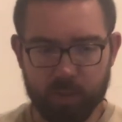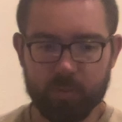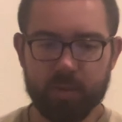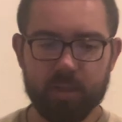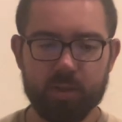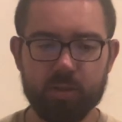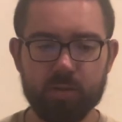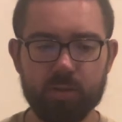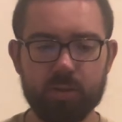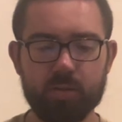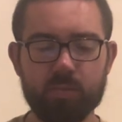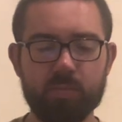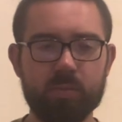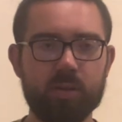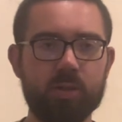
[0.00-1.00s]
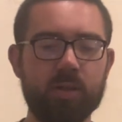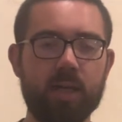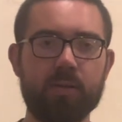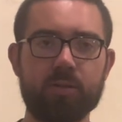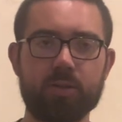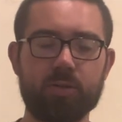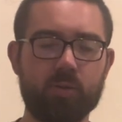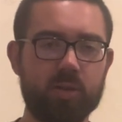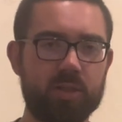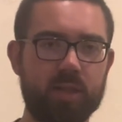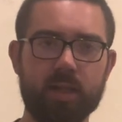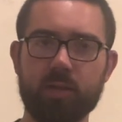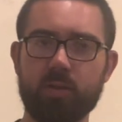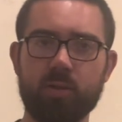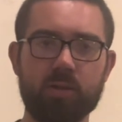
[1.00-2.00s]
I mean you have Shedeur
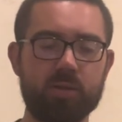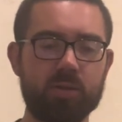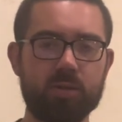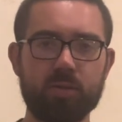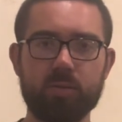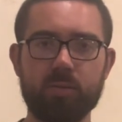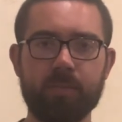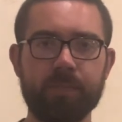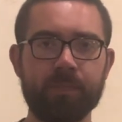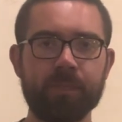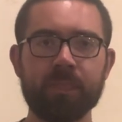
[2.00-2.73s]
Sanders, who